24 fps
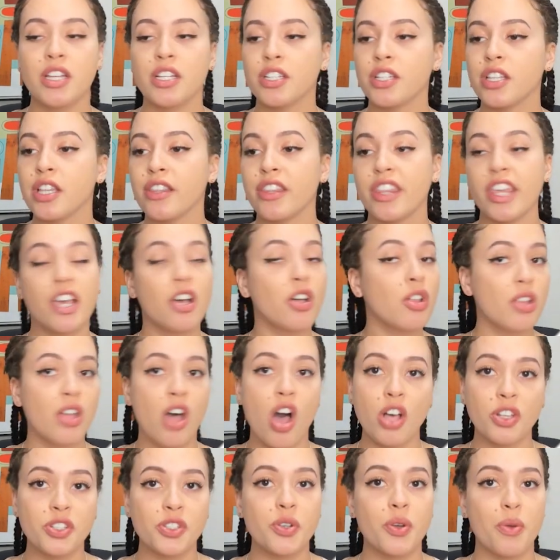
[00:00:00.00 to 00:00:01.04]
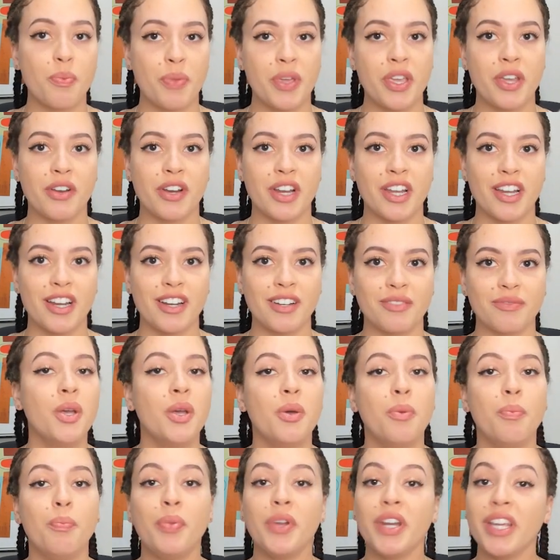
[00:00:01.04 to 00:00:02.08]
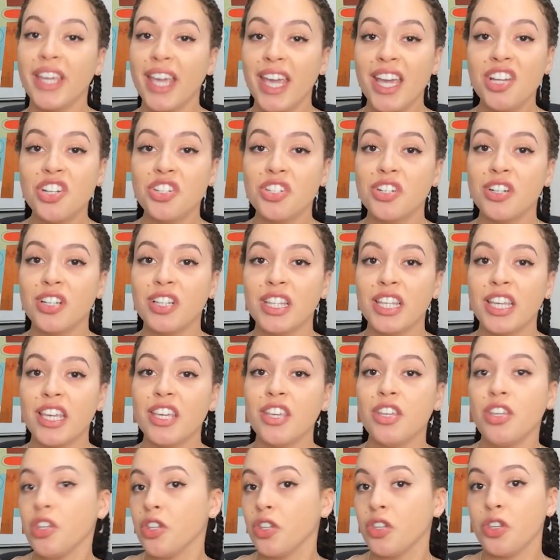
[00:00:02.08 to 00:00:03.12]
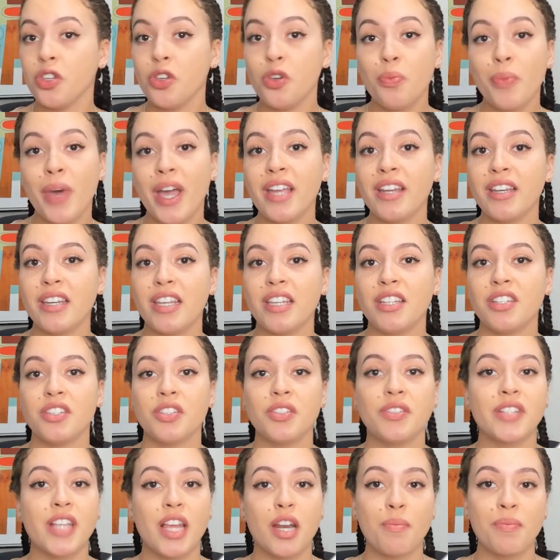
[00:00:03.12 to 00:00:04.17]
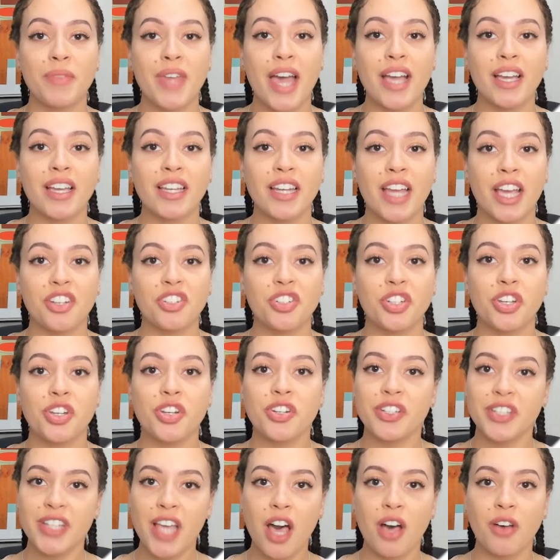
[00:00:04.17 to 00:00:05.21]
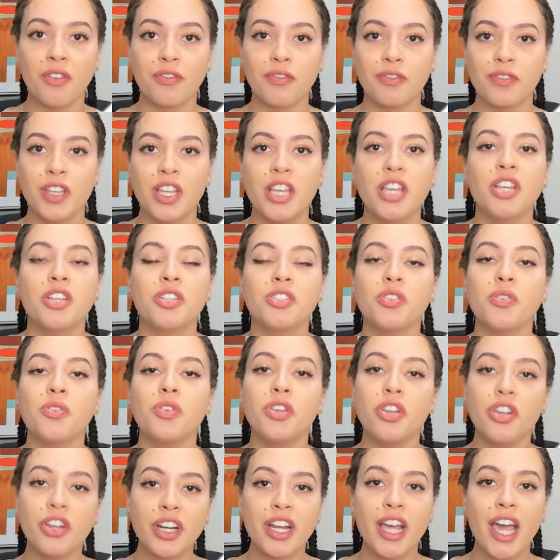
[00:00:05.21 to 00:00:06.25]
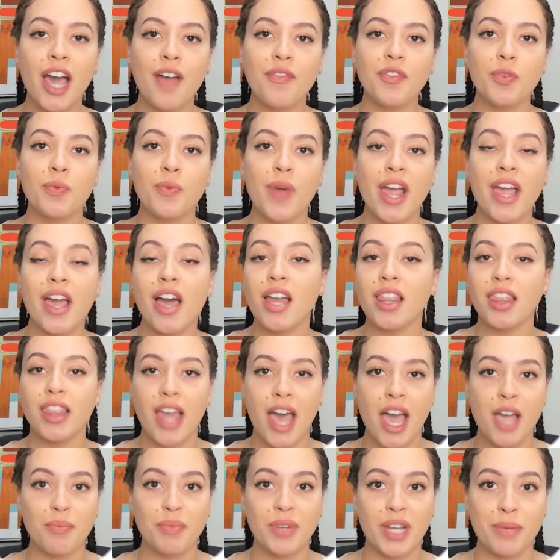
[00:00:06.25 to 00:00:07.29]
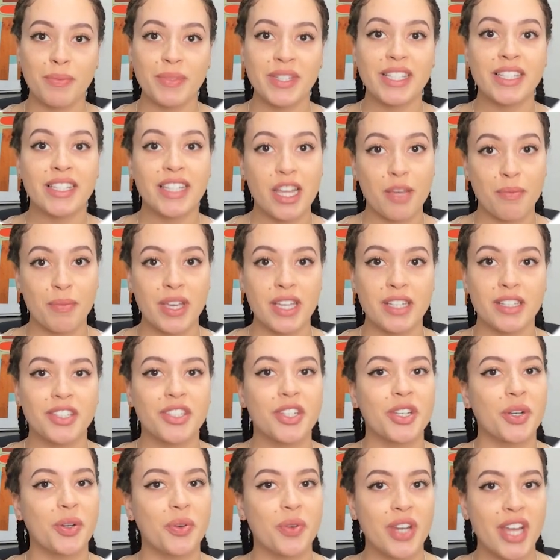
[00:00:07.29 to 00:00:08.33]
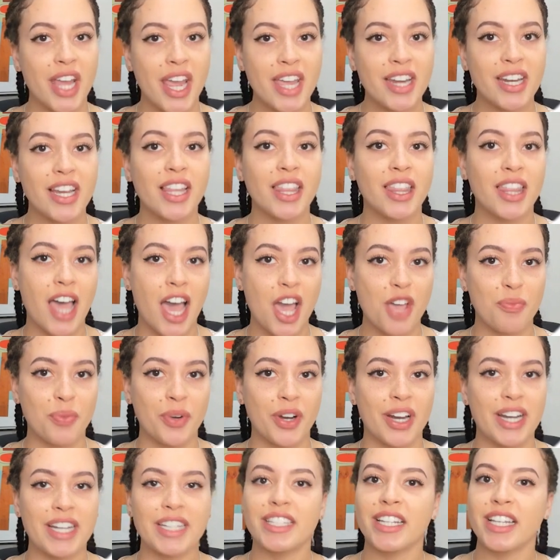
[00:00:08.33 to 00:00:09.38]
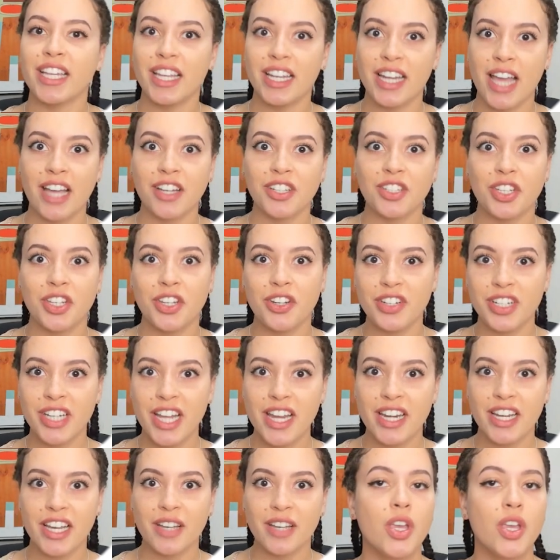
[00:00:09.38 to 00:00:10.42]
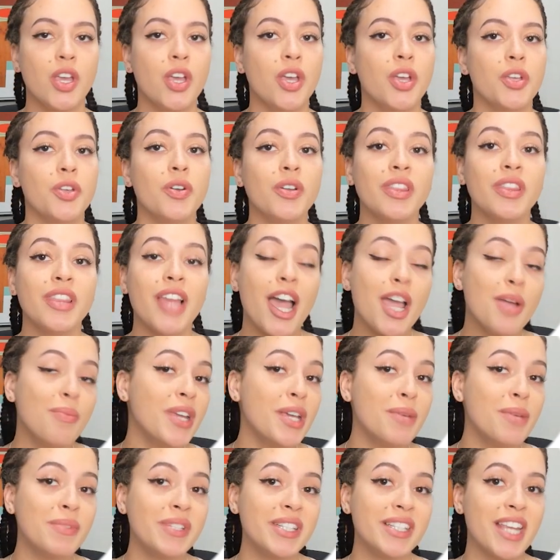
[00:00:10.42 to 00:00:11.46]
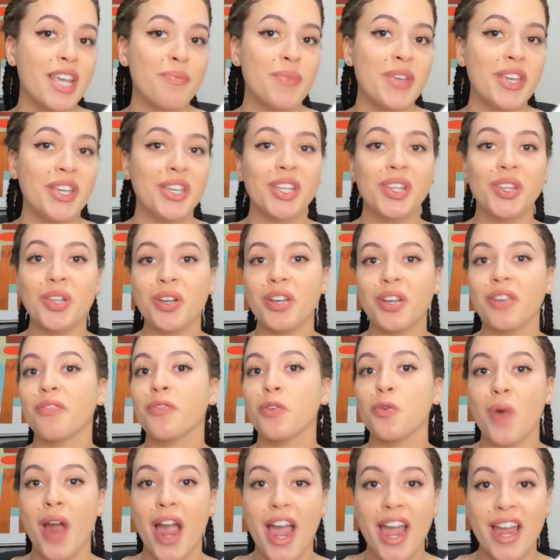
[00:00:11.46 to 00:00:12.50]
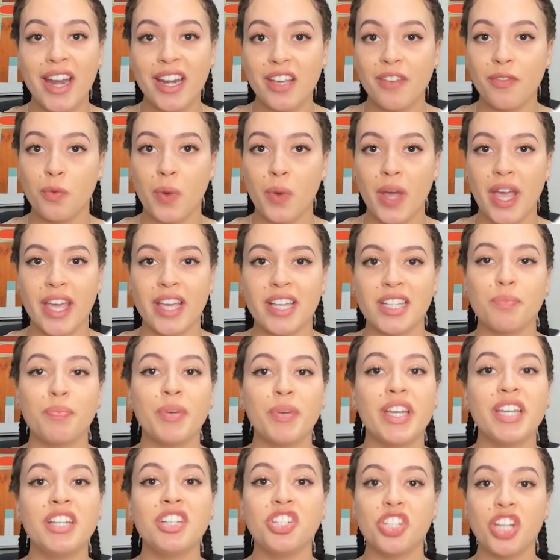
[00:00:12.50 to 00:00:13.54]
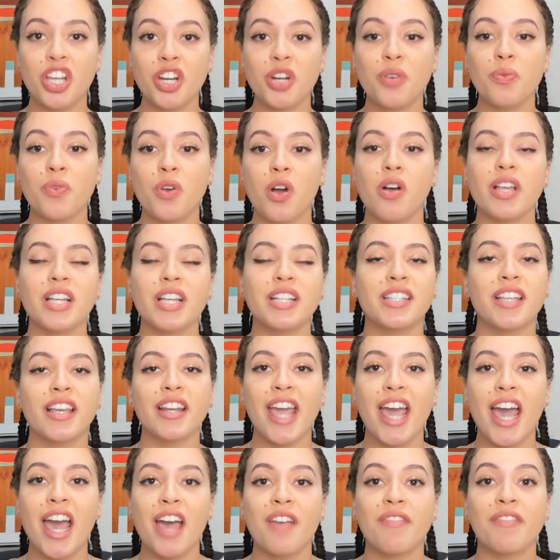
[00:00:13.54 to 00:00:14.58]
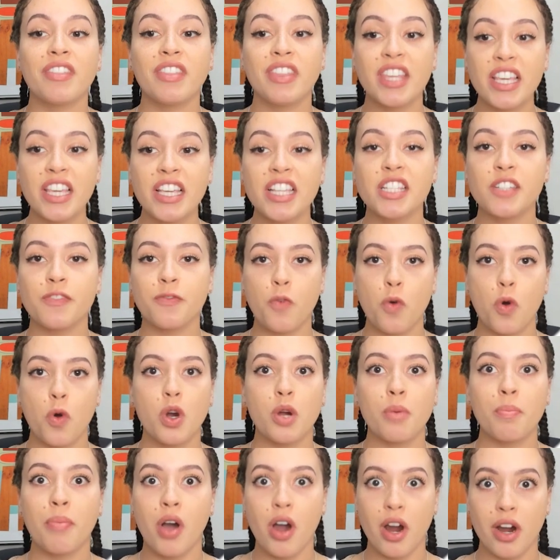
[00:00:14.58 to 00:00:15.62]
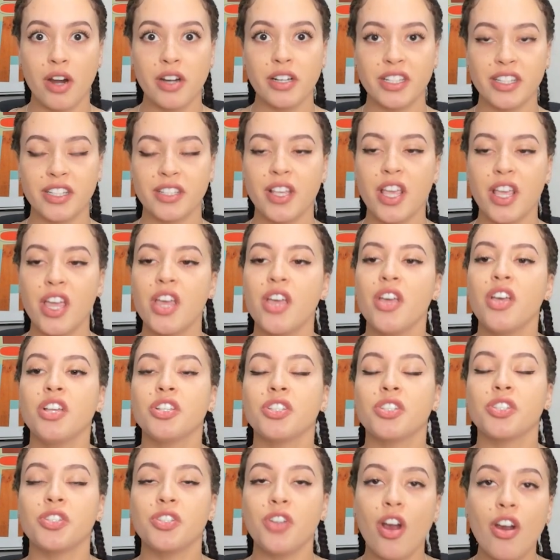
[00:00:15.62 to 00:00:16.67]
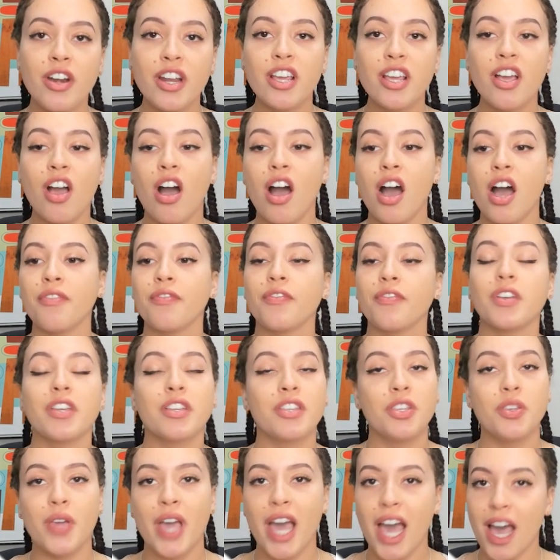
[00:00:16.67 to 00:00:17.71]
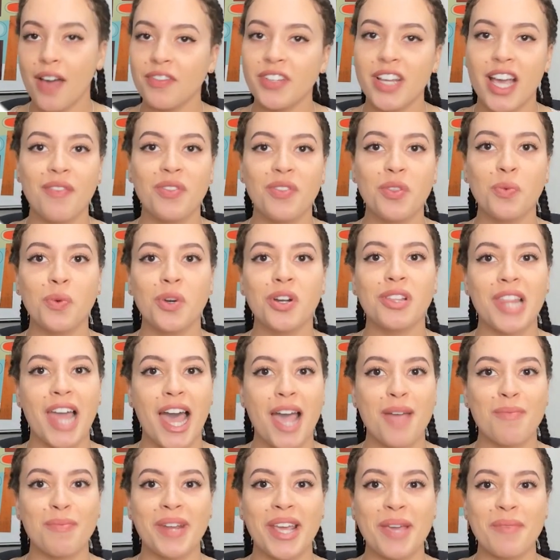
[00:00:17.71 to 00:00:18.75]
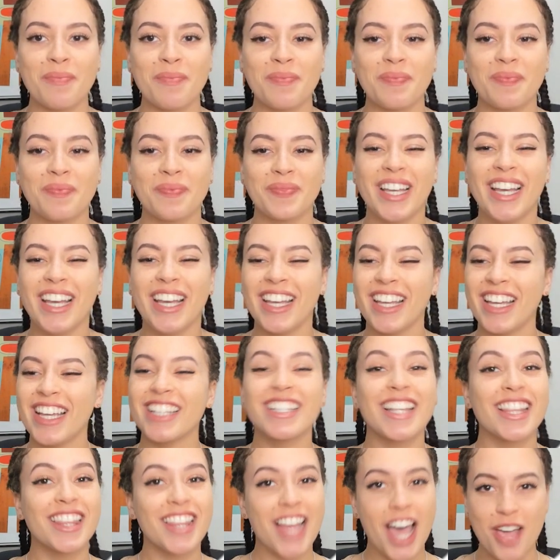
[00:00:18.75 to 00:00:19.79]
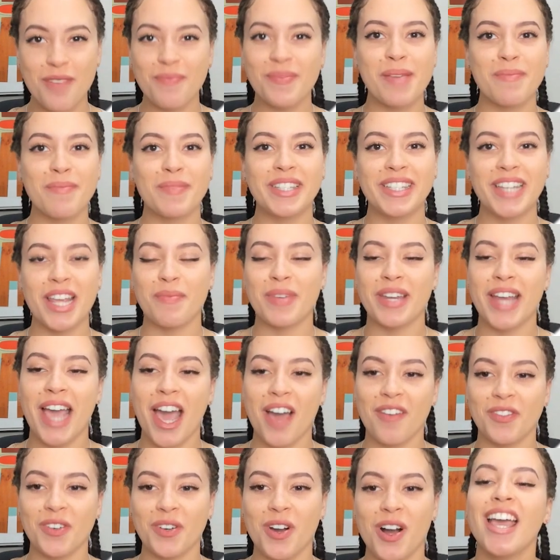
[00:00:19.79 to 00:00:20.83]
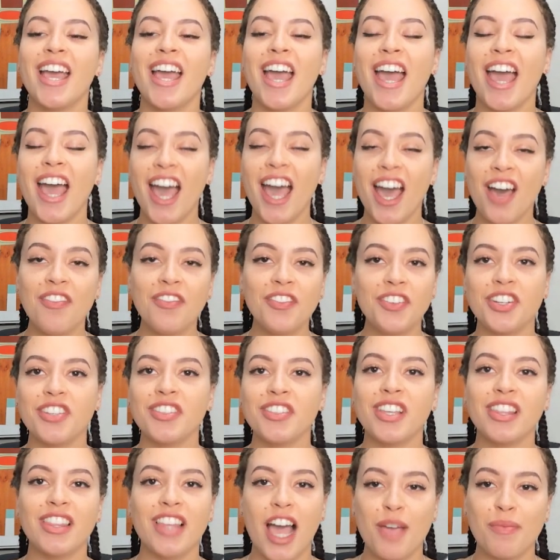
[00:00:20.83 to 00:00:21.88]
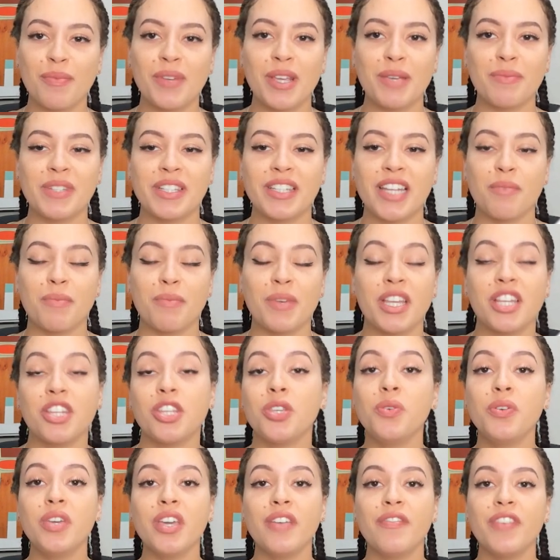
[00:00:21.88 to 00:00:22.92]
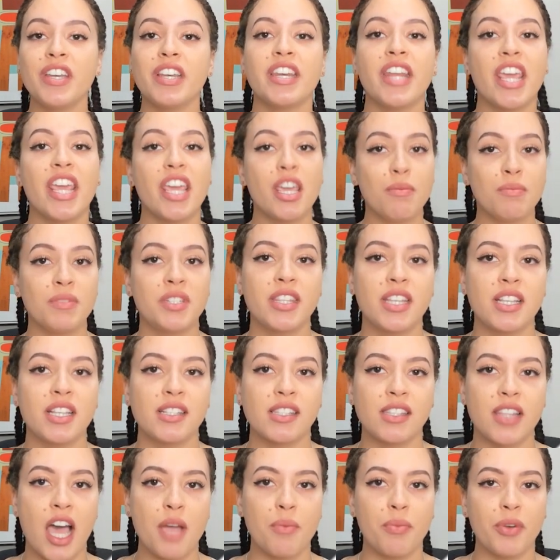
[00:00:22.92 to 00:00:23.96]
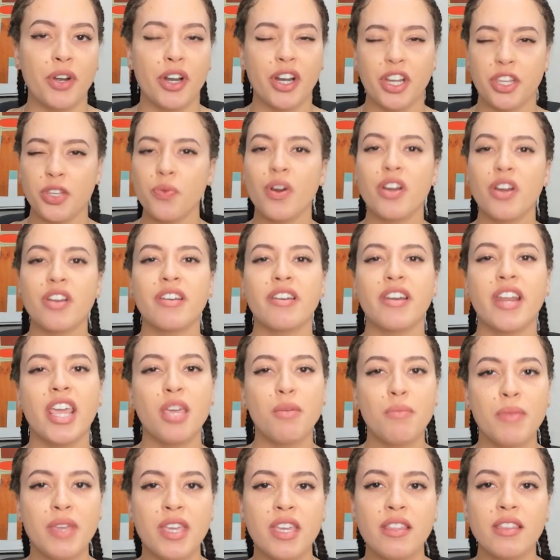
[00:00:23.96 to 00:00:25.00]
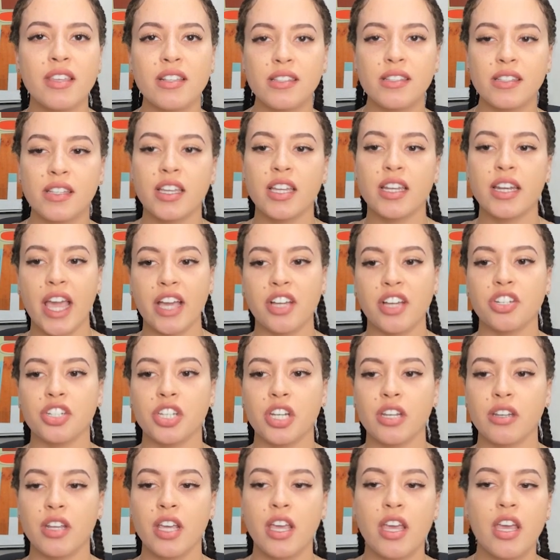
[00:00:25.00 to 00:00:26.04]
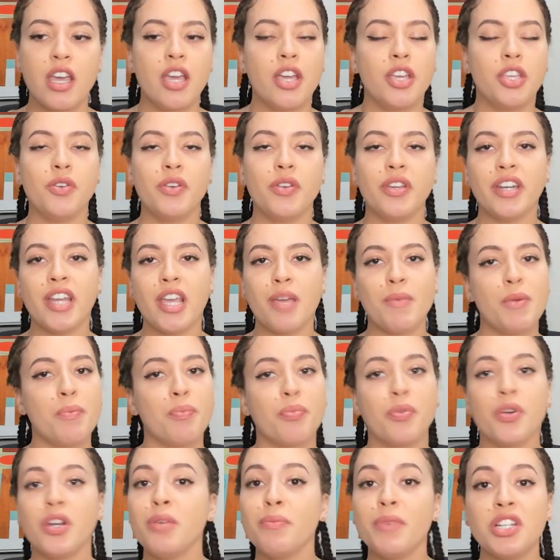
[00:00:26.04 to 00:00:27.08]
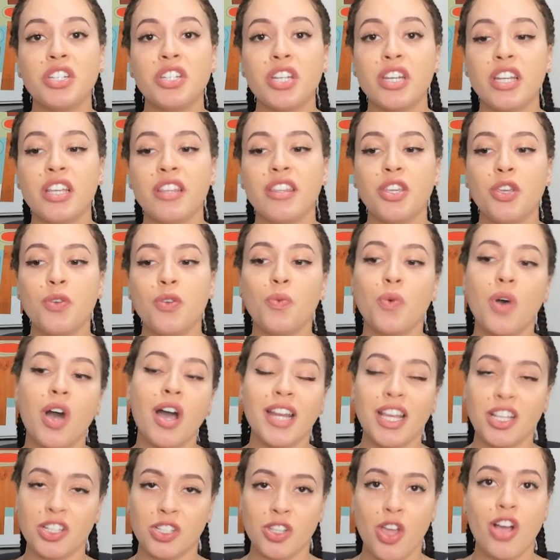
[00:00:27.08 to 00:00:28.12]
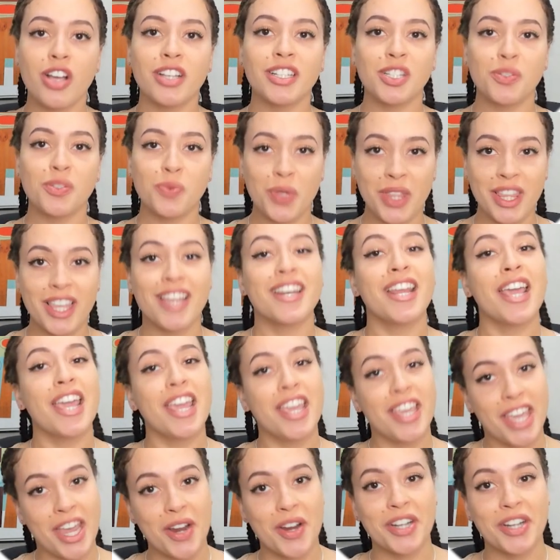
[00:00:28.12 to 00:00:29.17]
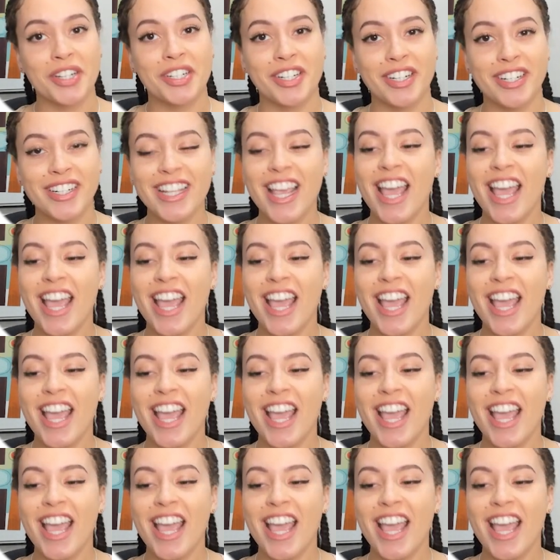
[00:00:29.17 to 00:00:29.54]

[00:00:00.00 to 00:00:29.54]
they'll also appear here. But occasionally, you might need to set up that connection yourself. So you're going to have to write a LIBNAME statement to create a library to connect to your data. Your LIBNAME statement can look a variety of ways, but in general, it's going to have these four parts. Starting off, you have to have the word LIBNAME. It's a LIBNAME statement after all. After the LIBNAME statement, you give a name to this library. You are naming this connection. You can name it pretty much anything you want as long as it's within eight characters,